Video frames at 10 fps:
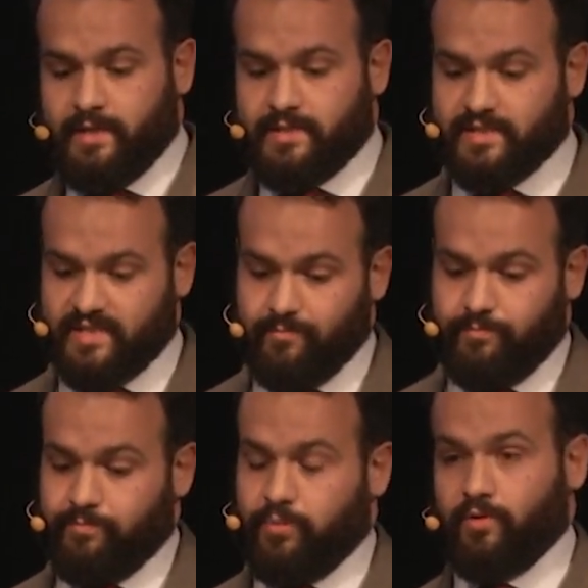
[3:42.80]

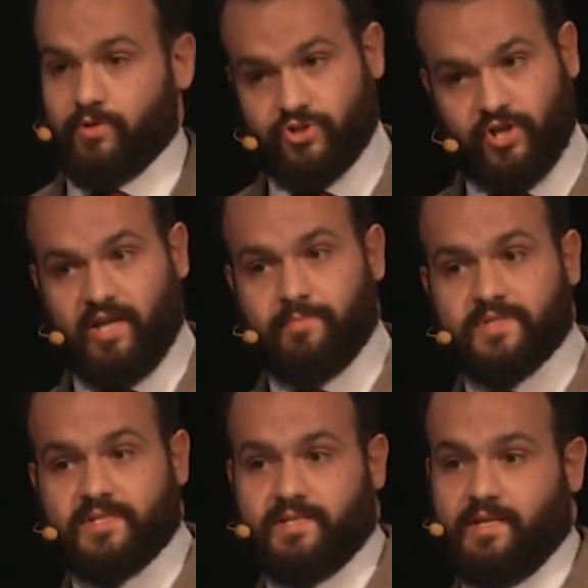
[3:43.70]
simple
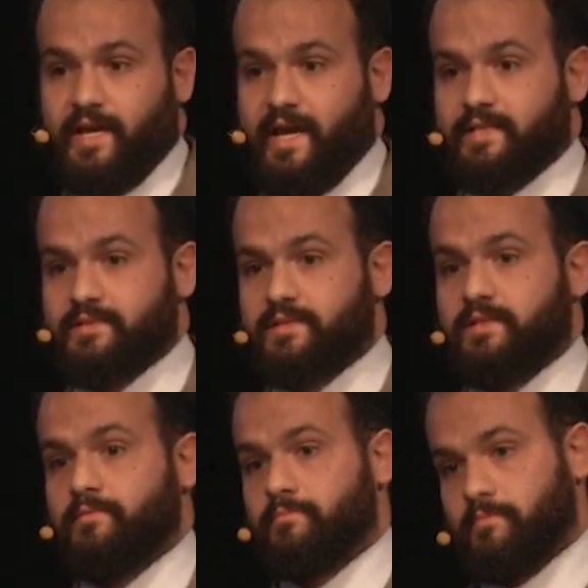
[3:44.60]
shapes and
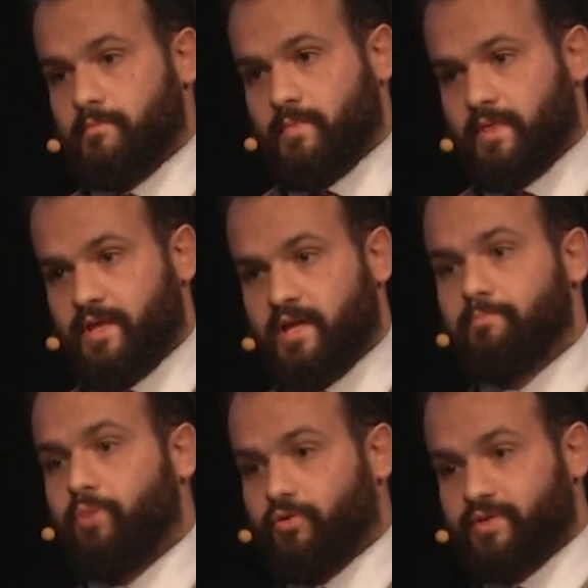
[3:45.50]
the
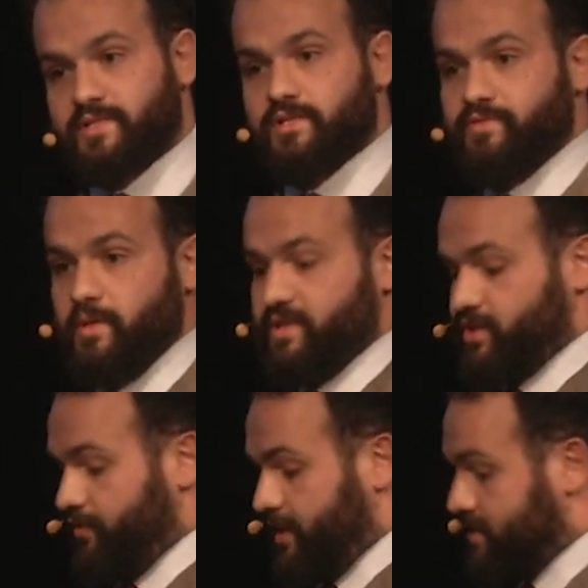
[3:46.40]
importance of the
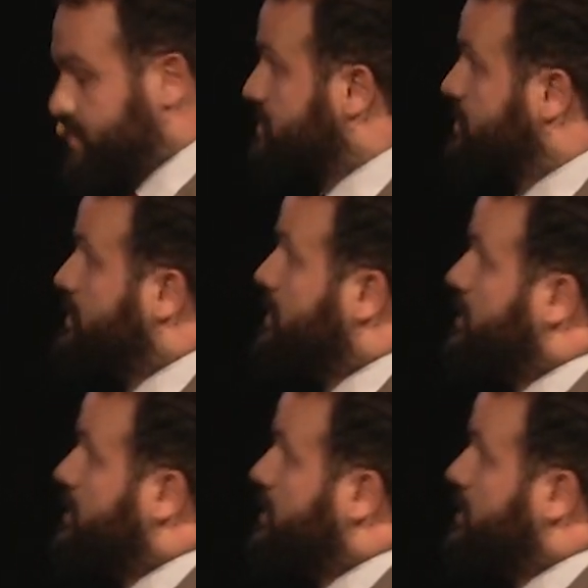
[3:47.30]
materials.